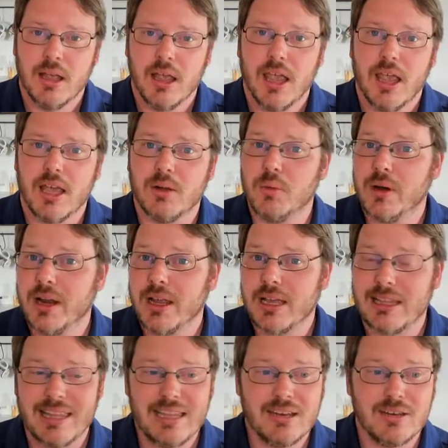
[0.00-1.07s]
And what I
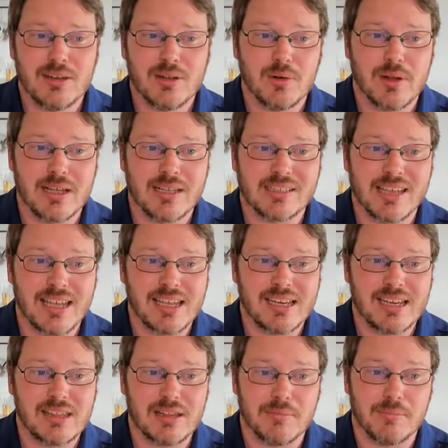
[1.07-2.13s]
can then do is I can
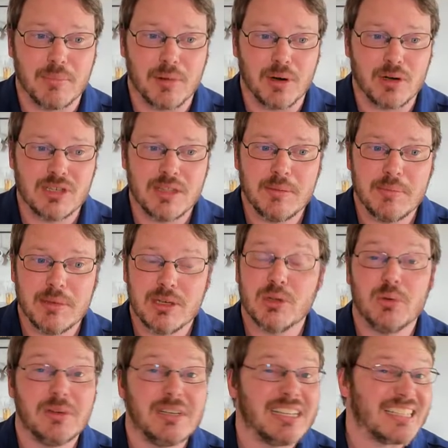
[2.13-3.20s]
either merge them
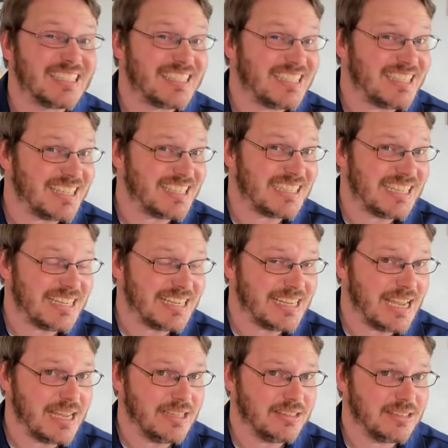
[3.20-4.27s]
into an existing
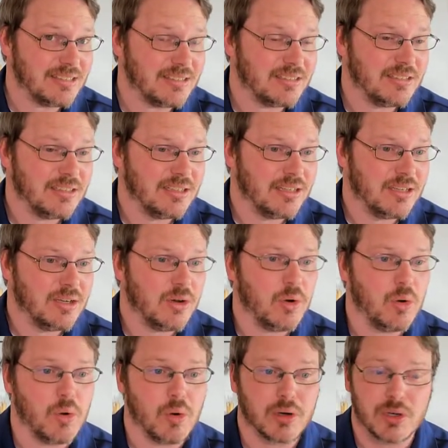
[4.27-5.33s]
case
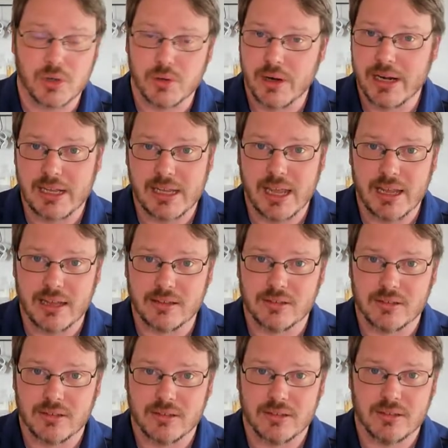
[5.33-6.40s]
or create a
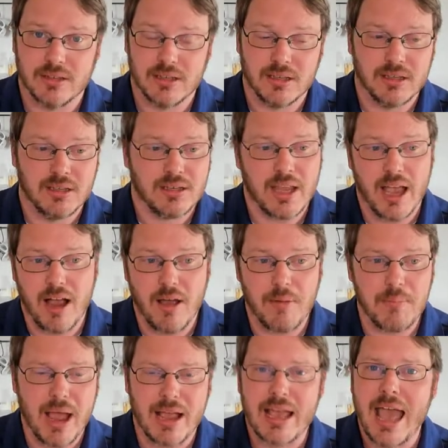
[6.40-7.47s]
case. Now, I'm
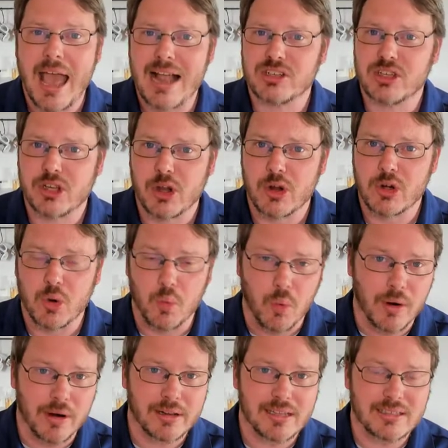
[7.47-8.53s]
not actually going to
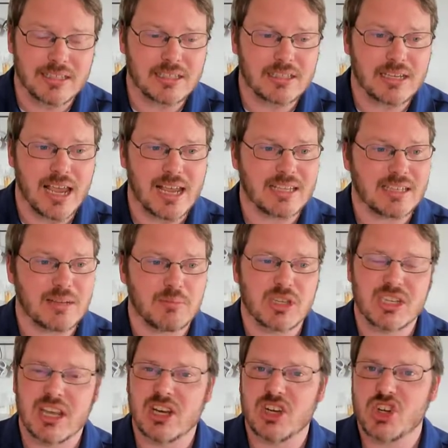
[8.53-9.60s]
work this as a case. I'm
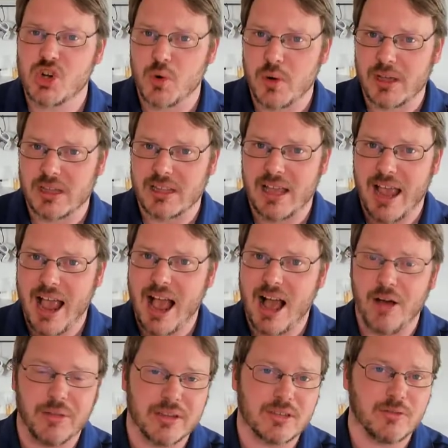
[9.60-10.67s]
just kind of showing
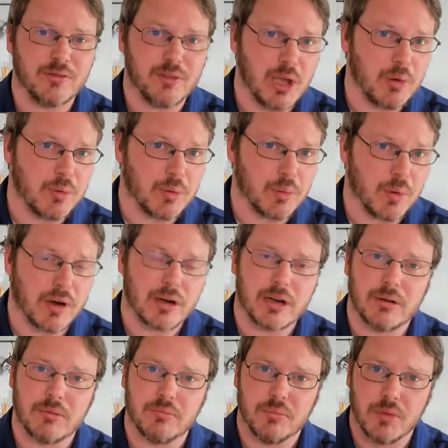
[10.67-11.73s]
how this flow would work
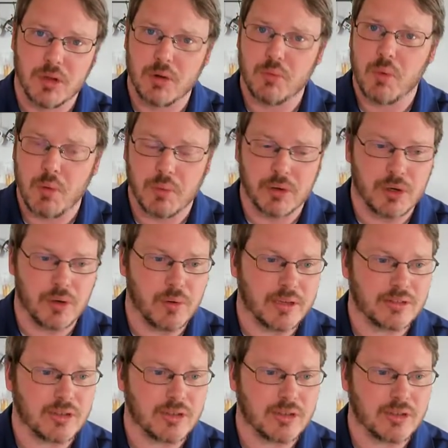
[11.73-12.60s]
and what we're doing.